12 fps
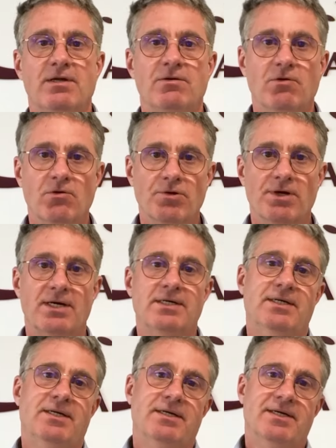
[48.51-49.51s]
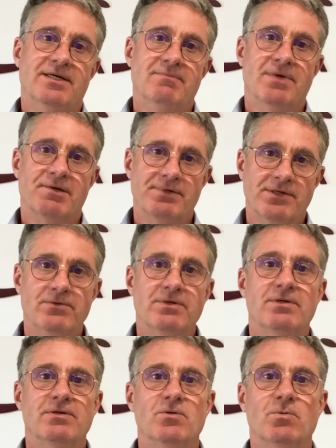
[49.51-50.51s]
Laura and Mario,
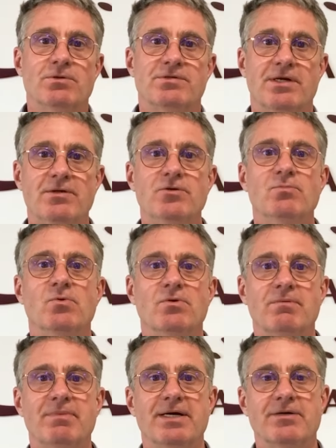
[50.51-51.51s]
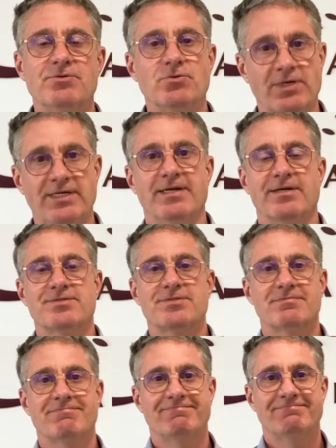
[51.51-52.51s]
who will tell you more about joining
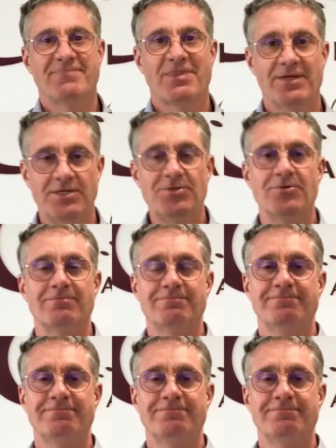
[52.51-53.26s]
us. Thank you.